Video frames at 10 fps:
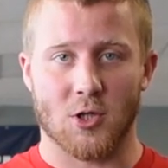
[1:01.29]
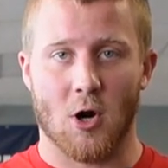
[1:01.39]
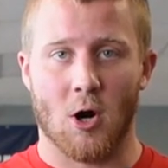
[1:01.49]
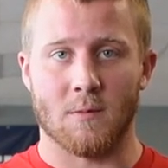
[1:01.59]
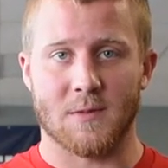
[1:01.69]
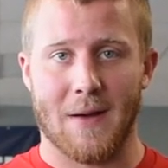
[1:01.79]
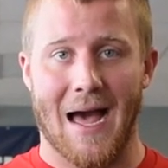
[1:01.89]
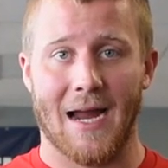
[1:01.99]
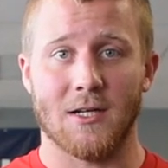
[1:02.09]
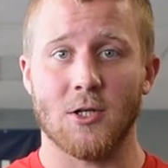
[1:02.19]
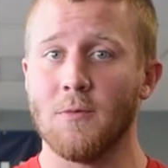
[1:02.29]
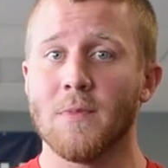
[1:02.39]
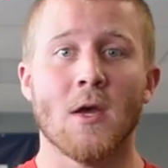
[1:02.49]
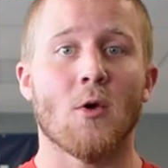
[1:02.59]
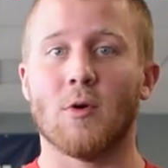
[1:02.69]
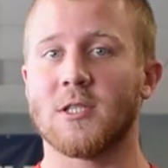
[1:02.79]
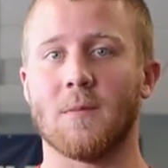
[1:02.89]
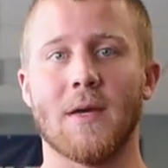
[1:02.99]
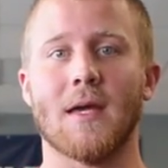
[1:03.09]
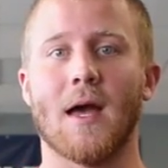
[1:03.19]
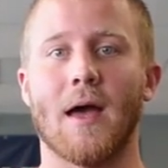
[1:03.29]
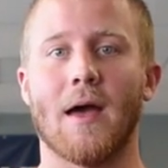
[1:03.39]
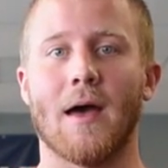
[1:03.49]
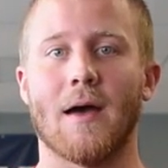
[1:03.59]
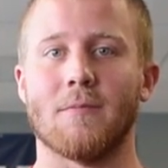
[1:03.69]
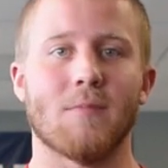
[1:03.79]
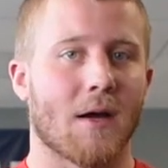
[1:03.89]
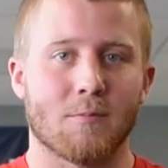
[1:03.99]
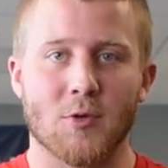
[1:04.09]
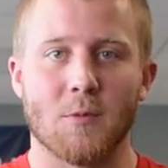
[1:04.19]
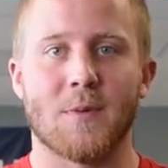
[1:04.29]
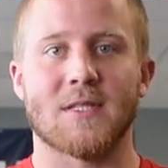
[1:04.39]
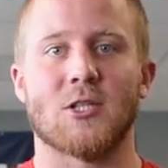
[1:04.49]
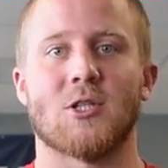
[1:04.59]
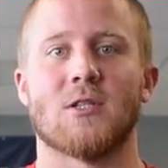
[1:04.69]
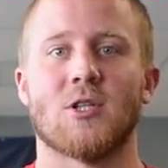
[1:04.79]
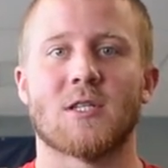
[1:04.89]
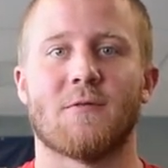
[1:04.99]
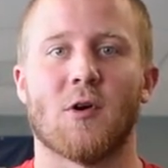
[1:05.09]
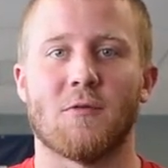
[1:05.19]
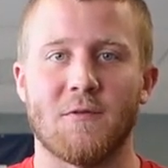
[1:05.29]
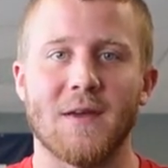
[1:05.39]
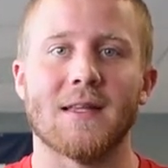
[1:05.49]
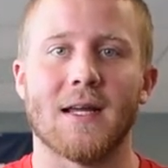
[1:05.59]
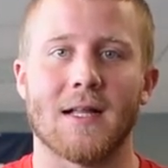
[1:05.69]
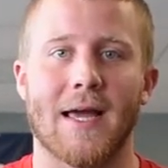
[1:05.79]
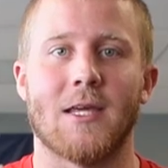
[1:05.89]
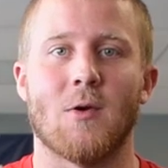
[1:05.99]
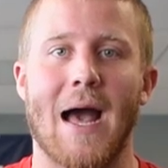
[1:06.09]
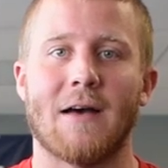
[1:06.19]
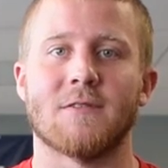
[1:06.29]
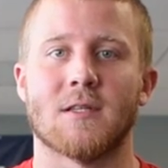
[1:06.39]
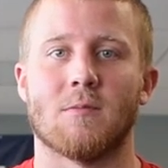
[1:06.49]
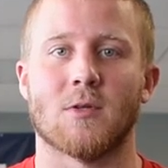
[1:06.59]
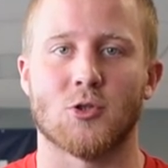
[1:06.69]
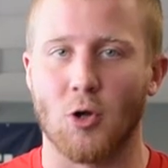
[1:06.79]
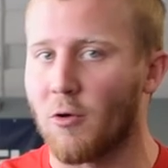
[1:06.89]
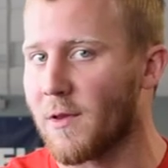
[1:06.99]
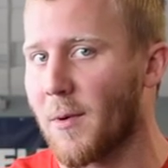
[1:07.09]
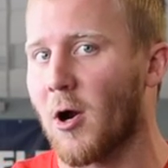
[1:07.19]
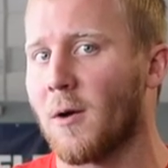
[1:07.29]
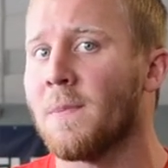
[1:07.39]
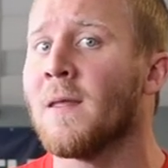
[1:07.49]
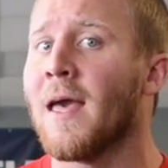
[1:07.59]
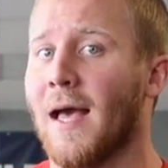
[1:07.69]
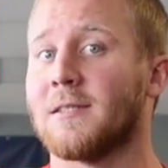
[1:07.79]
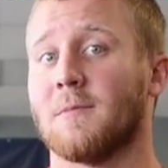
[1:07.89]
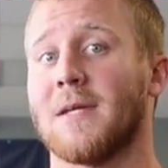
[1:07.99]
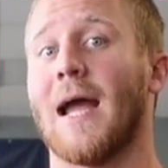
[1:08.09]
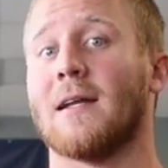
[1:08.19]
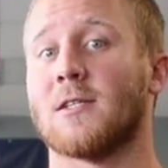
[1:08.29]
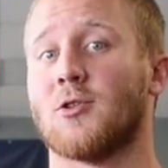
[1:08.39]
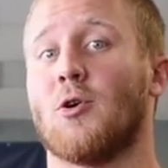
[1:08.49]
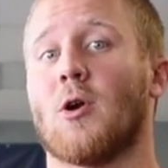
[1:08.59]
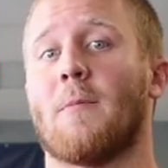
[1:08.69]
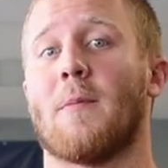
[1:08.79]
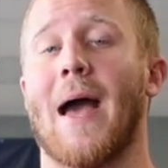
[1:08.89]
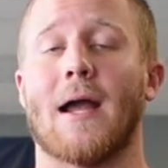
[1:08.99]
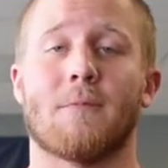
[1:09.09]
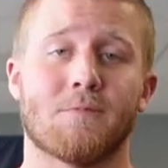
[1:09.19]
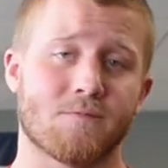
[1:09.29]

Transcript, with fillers: your arms behind you, which can be a, a, a good position just for feeling like you have some control over the bar and some tightness through your upper back.